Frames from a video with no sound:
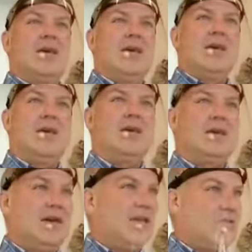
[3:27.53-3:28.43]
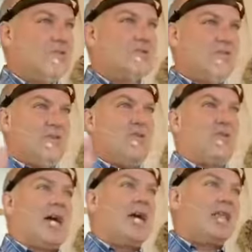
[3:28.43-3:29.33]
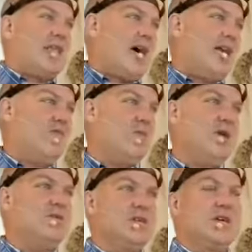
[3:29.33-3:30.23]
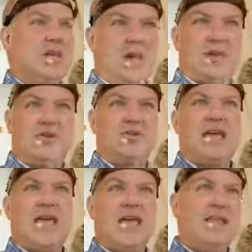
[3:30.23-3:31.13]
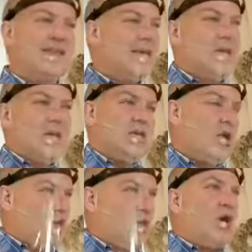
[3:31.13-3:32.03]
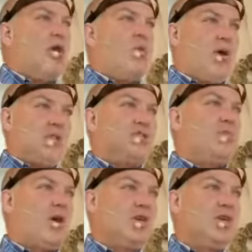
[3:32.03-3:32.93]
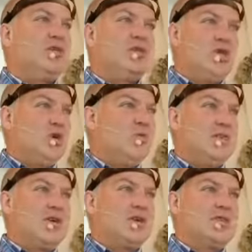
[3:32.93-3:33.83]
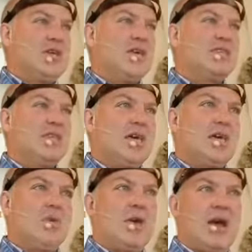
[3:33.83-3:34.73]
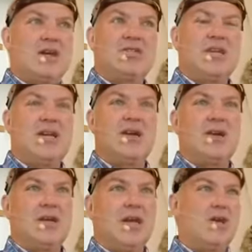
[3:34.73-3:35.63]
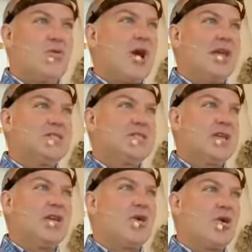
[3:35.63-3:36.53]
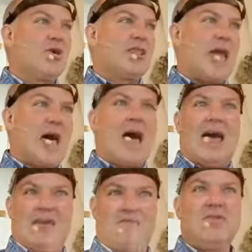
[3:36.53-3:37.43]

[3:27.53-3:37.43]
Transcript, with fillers: and uh, those of you who like live music understand you know, you can go watch him on YouTube, but there's nothing that compares to hearing a great singer live